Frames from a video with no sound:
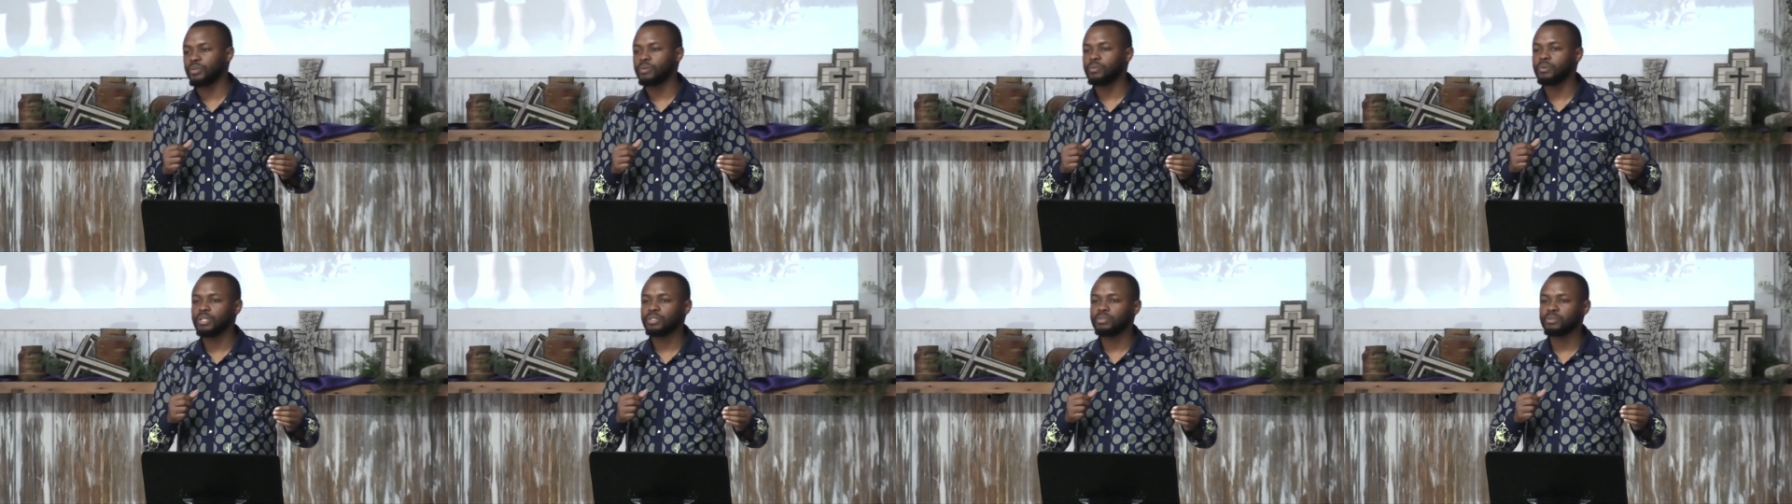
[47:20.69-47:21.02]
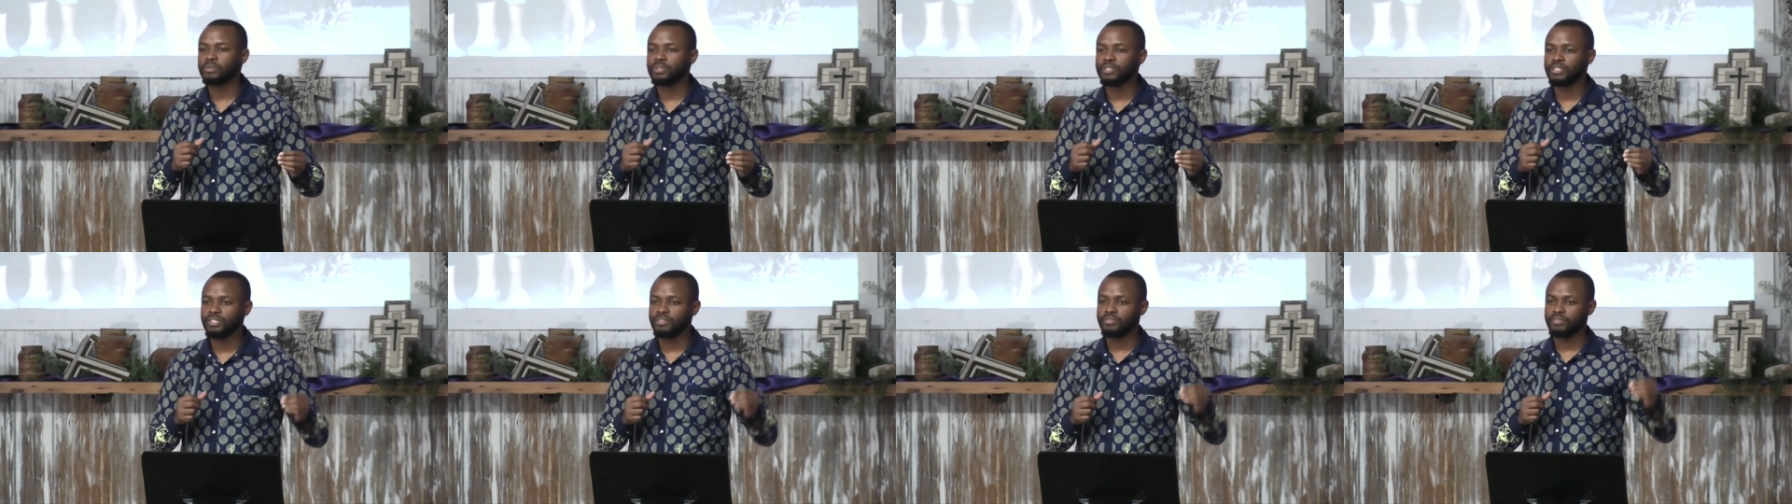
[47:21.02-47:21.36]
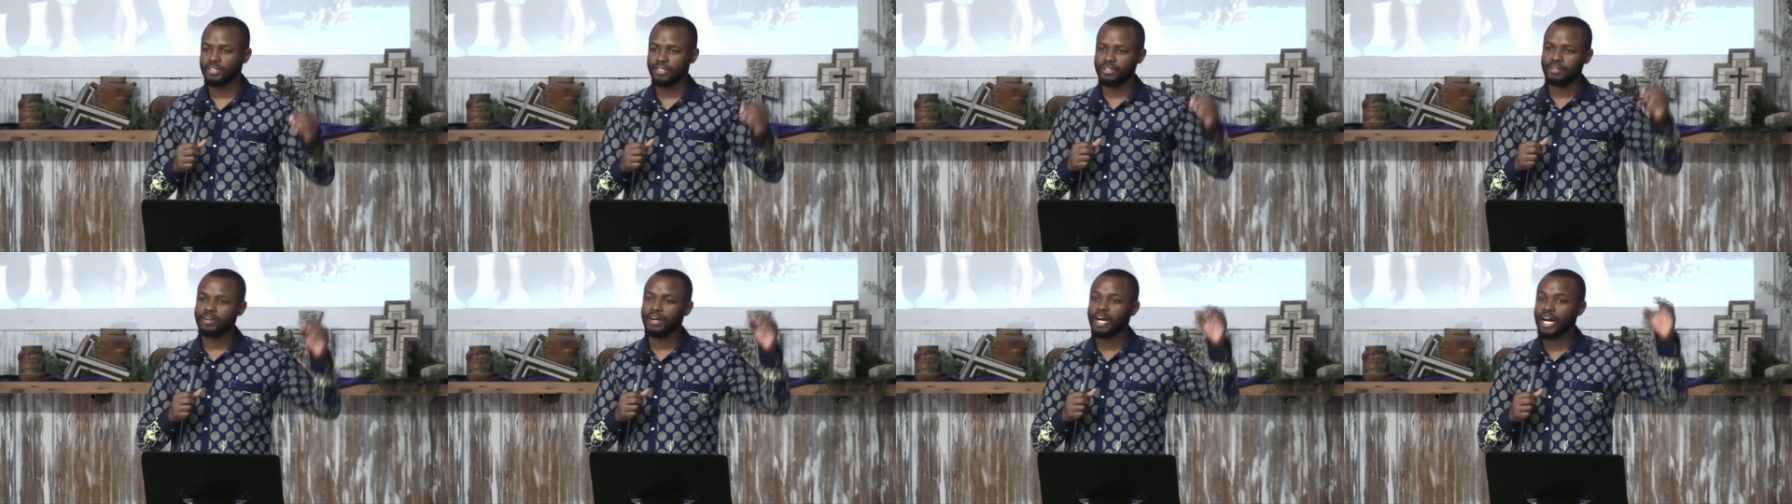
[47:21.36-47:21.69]
want to receive
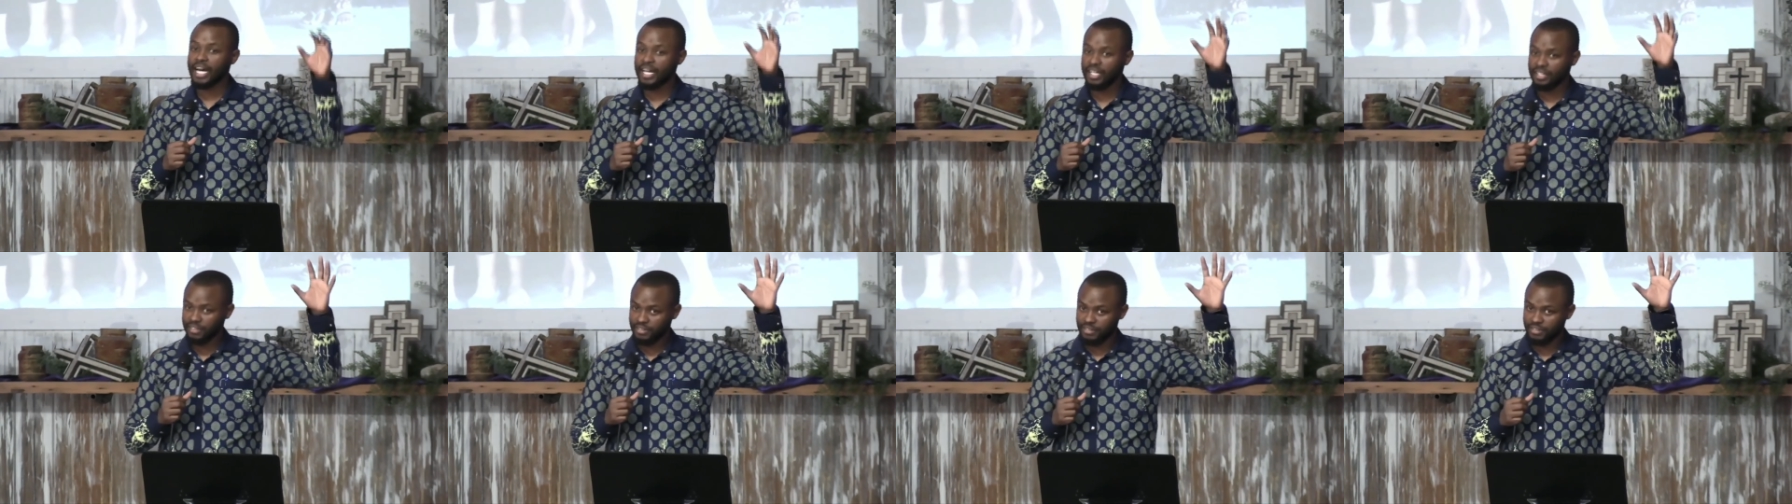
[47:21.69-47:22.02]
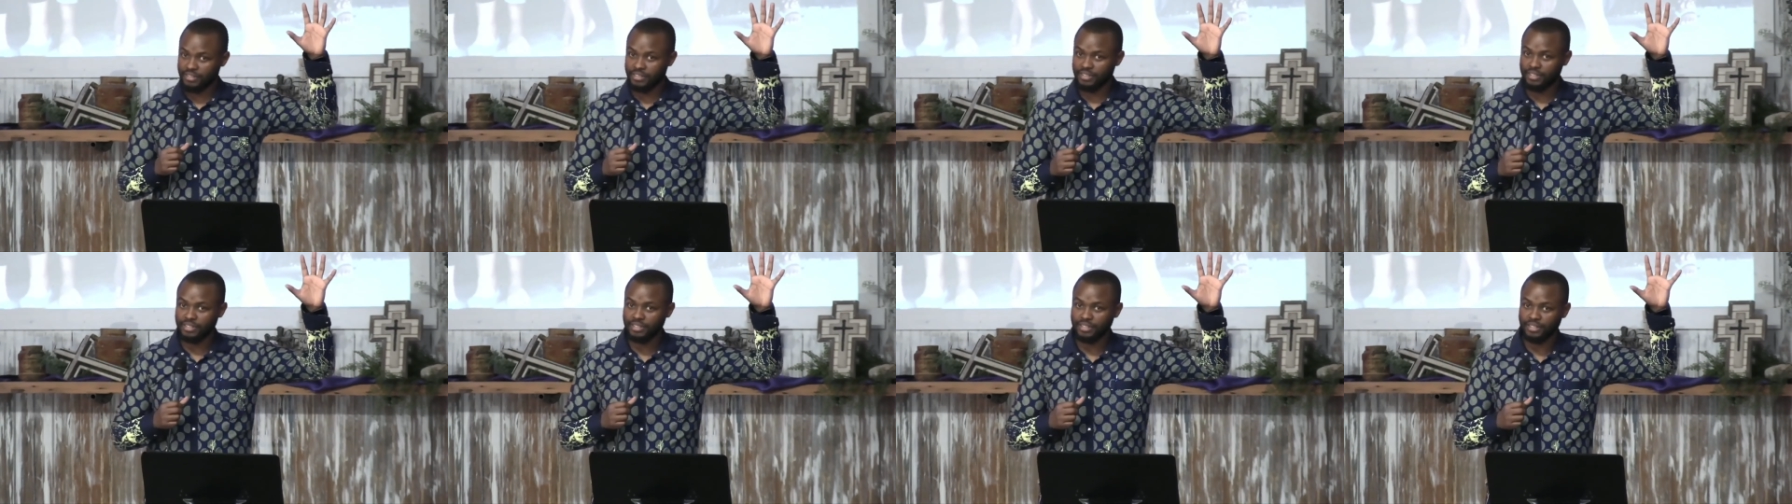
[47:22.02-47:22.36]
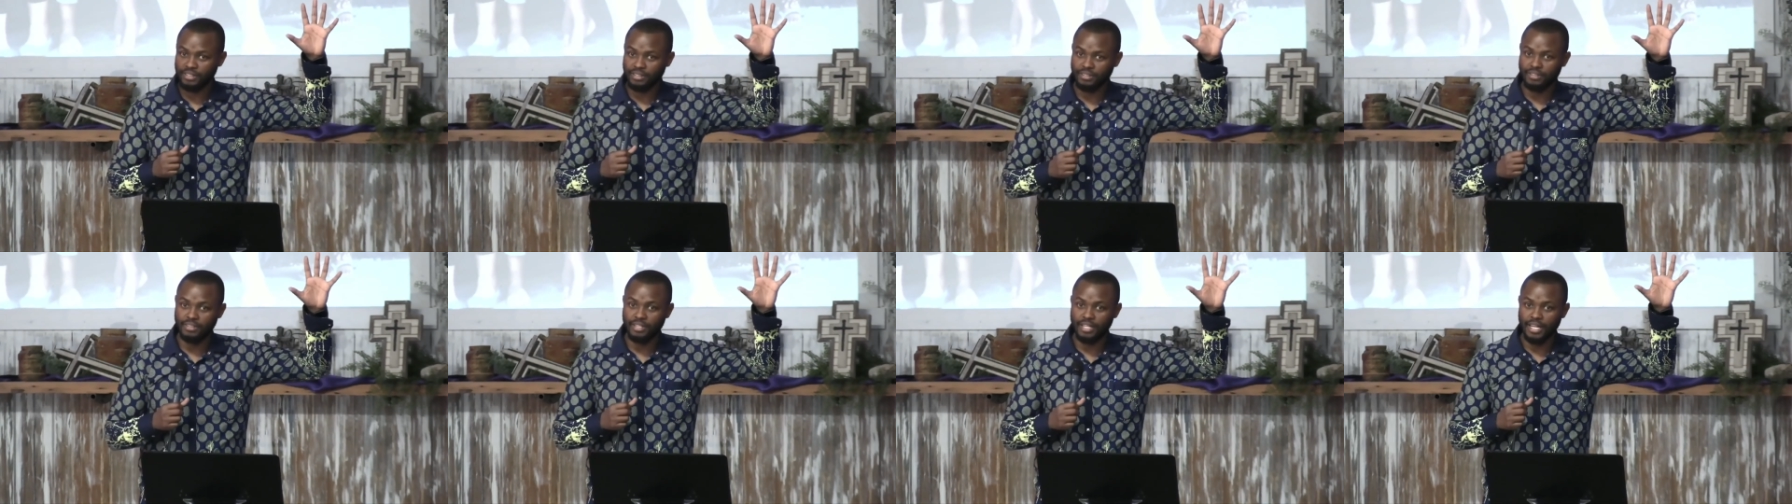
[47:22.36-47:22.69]
Christ
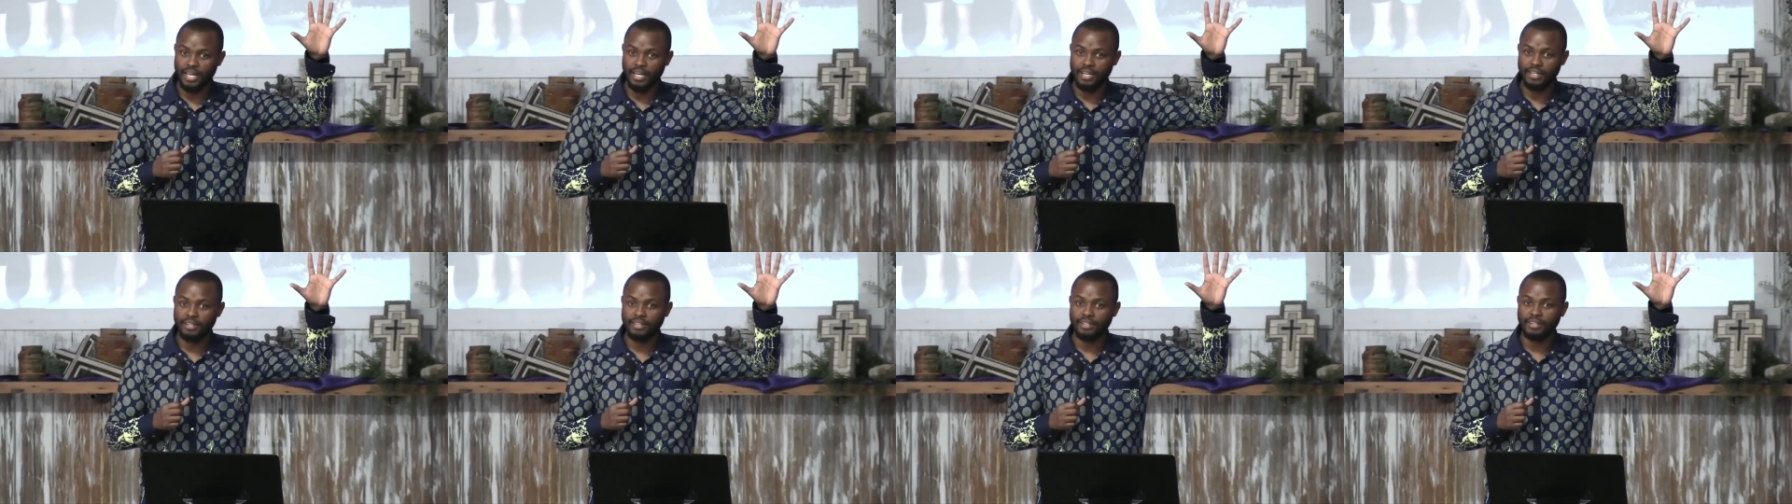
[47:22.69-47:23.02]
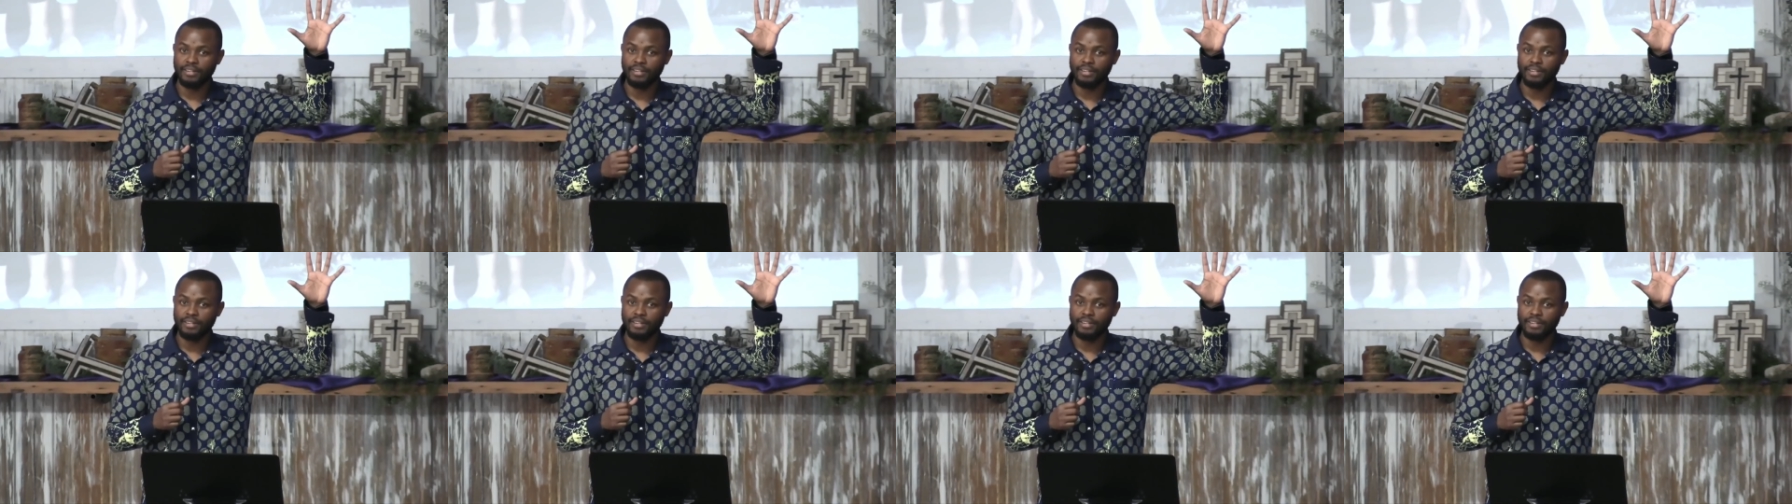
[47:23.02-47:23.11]
today?